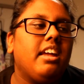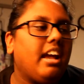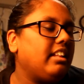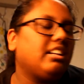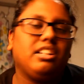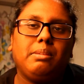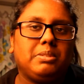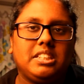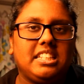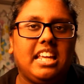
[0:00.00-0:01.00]
and the
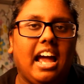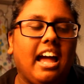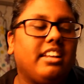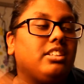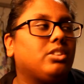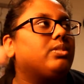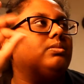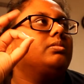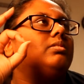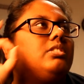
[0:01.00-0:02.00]
glimpses he had, and just
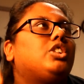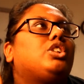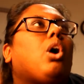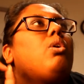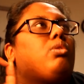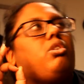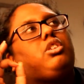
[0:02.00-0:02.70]
so good,